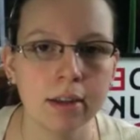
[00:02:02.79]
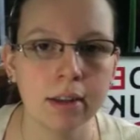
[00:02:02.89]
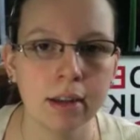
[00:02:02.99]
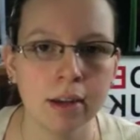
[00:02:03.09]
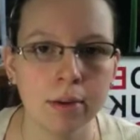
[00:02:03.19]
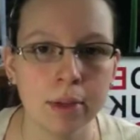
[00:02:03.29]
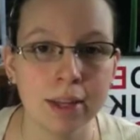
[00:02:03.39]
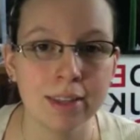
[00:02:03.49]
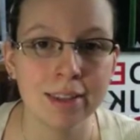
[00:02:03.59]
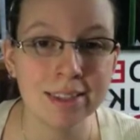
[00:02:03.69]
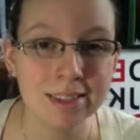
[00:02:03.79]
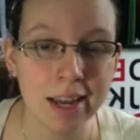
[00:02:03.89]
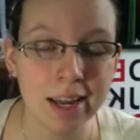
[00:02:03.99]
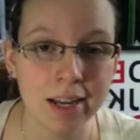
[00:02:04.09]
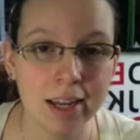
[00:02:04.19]
And in this
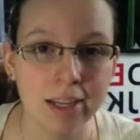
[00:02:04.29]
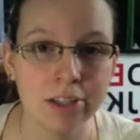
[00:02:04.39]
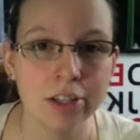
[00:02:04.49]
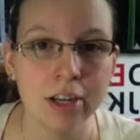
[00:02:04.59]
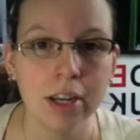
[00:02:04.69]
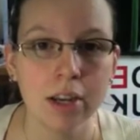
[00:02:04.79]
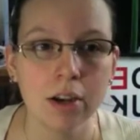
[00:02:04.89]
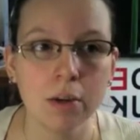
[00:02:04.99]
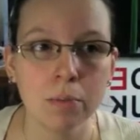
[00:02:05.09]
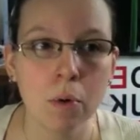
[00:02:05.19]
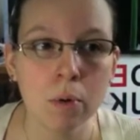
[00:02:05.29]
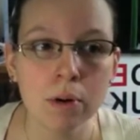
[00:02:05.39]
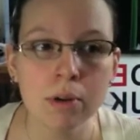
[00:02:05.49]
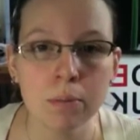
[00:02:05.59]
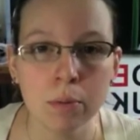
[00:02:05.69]
day and age,
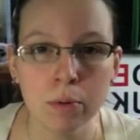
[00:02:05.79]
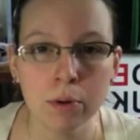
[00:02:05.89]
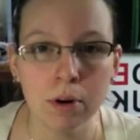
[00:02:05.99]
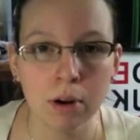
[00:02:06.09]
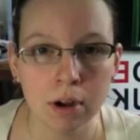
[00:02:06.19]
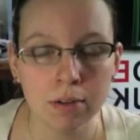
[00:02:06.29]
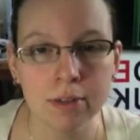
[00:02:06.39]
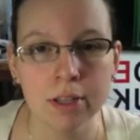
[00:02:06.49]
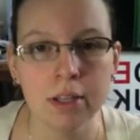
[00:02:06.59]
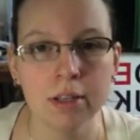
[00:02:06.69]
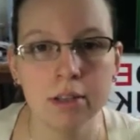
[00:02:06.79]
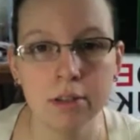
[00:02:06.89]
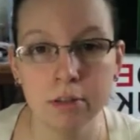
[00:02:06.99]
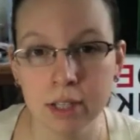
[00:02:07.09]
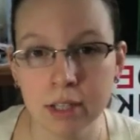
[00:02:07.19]
more and more often
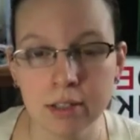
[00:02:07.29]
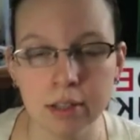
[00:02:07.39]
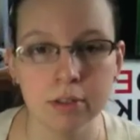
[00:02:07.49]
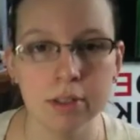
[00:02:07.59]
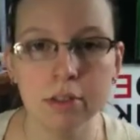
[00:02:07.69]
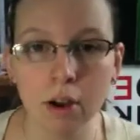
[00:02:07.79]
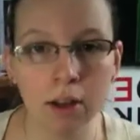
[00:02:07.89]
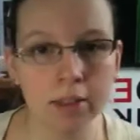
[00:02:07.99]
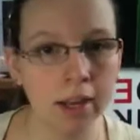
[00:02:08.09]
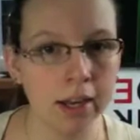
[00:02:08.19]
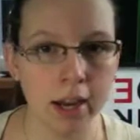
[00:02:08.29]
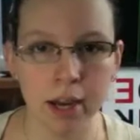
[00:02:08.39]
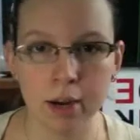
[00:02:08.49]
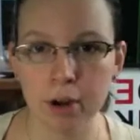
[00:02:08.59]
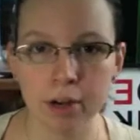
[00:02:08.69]
you need to. This online
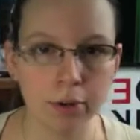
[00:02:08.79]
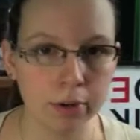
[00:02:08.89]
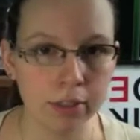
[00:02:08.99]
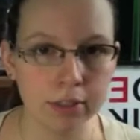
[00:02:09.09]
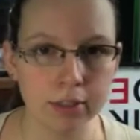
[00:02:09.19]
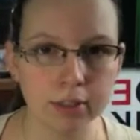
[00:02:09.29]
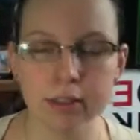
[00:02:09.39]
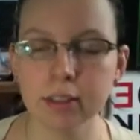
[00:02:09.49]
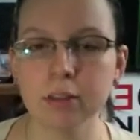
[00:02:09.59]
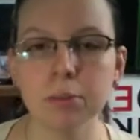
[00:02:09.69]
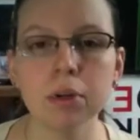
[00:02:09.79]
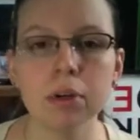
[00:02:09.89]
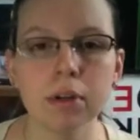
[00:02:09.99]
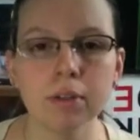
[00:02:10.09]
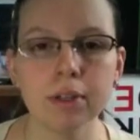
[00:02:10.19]
hybrid course is a
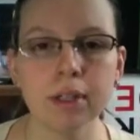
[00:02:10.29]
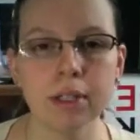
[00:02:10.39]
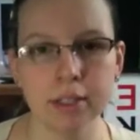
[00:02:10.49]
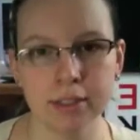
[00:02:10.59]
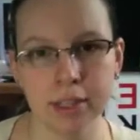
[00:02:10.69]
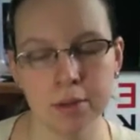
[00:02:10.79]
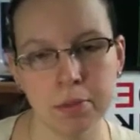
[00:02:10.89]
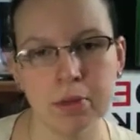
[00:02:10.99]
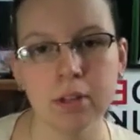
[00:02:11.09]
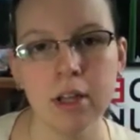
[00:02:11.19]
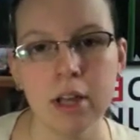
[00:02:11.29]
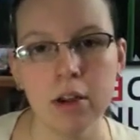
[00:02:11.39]
perfect example.